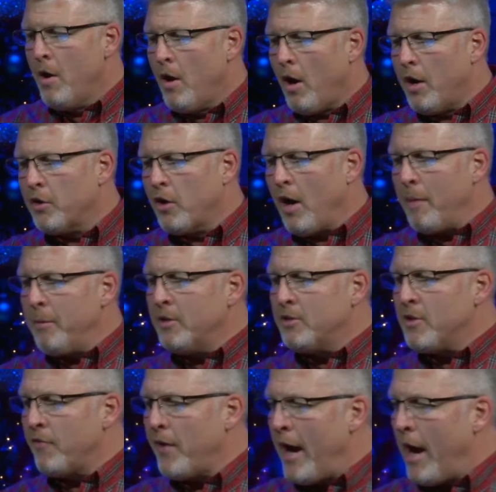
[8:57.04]
On coming
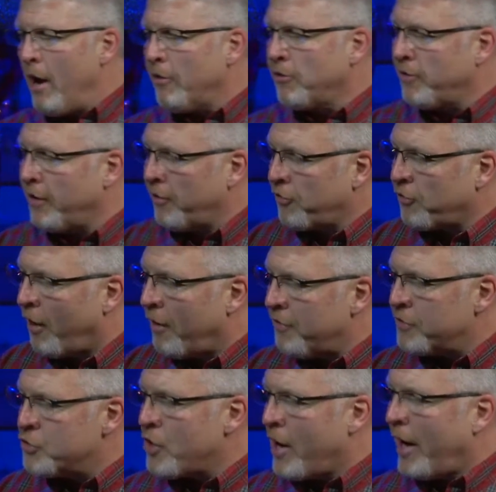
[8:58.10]
to the house, they saw the
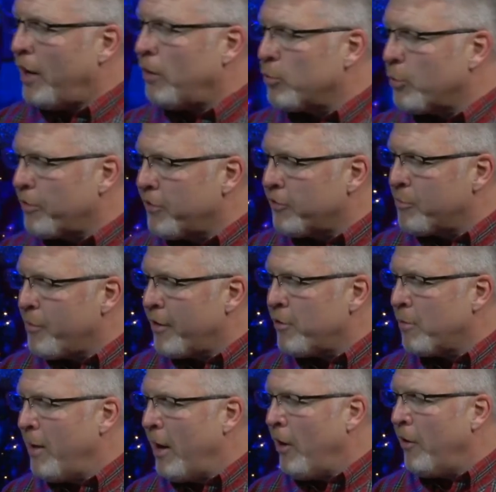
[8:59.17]
child with his mother
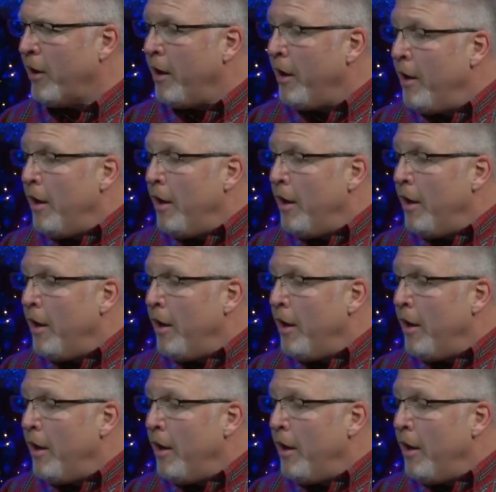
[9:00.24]
Mary,